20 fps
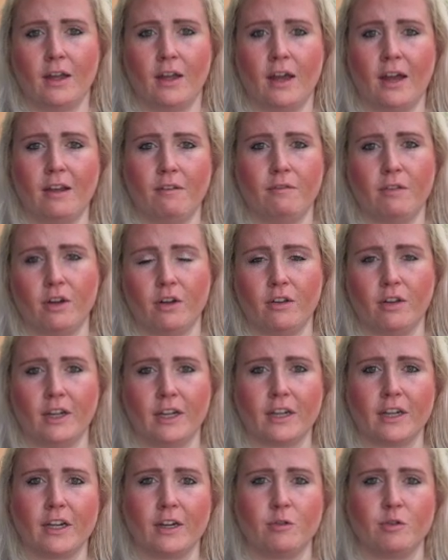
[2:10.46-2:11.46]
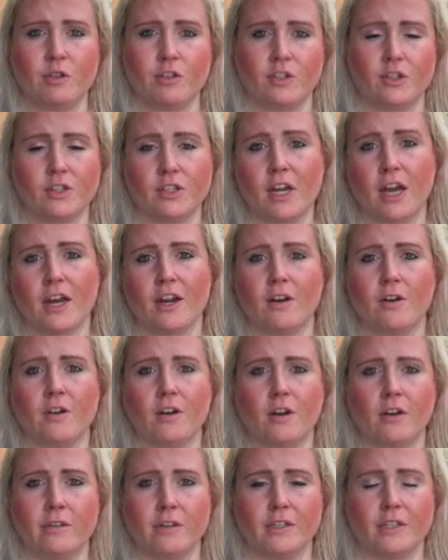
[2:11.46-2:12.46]
I felt like I was just tired
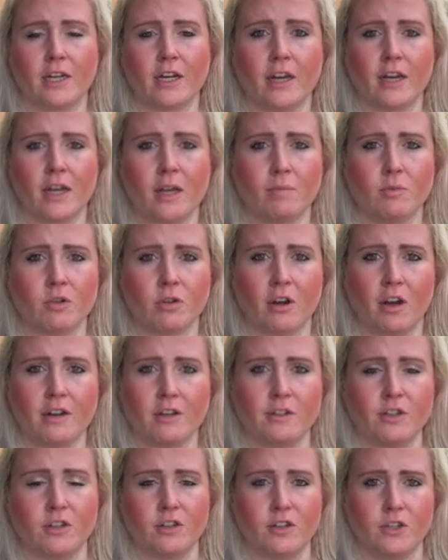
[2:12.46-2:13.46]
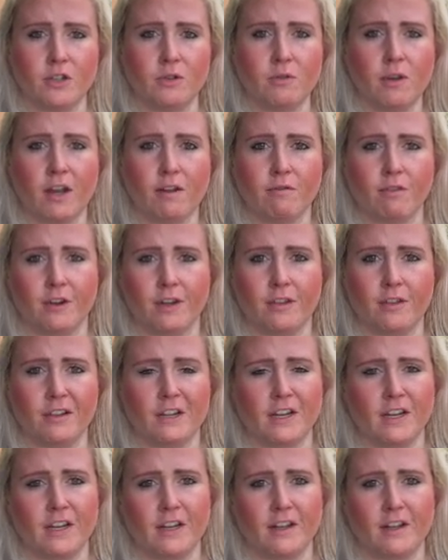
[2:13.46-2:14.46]
all the time trying to do
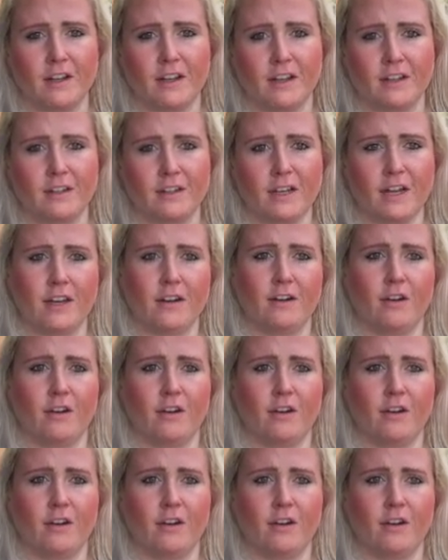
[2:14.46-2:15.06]
everything and get